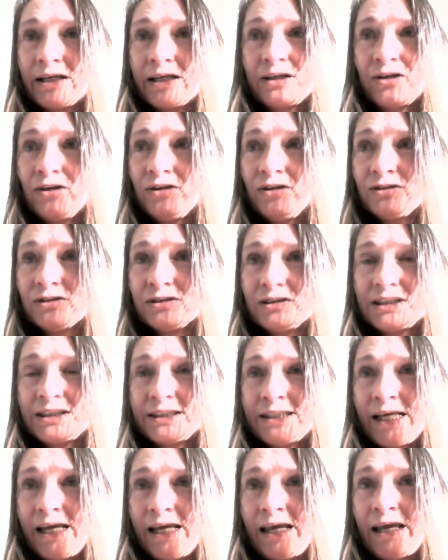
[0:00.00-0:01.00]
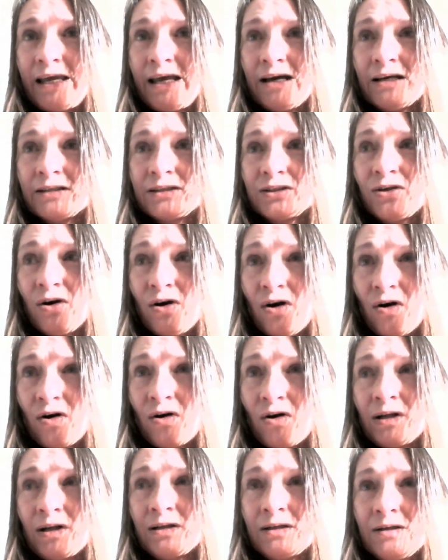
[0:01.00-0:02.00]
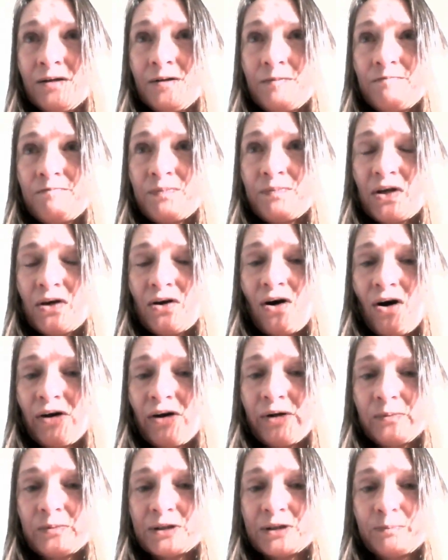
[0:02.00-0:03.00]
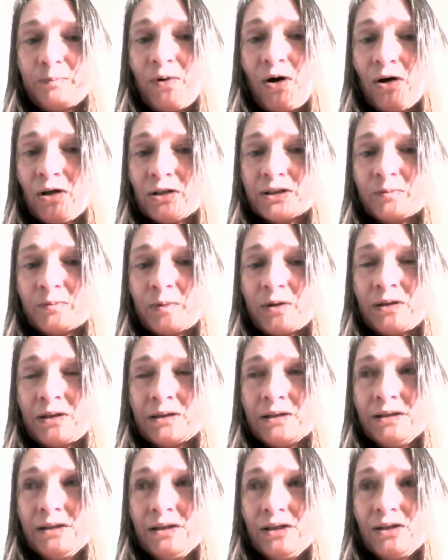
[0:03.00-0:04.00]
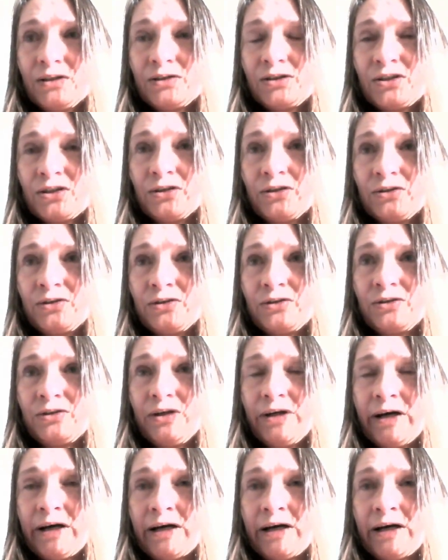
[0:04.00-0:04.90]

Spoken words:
couldn't see at all how it was possible to